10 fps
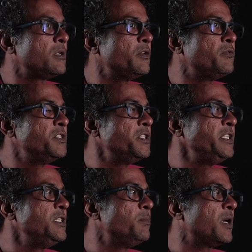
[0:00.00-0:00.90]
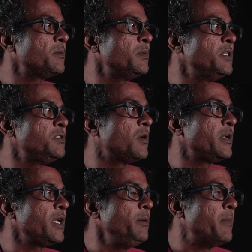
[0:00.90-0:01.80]
the fisheries department
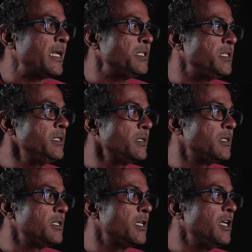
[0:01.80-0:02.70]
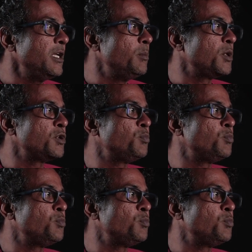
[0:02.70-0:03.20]
historically managed it, because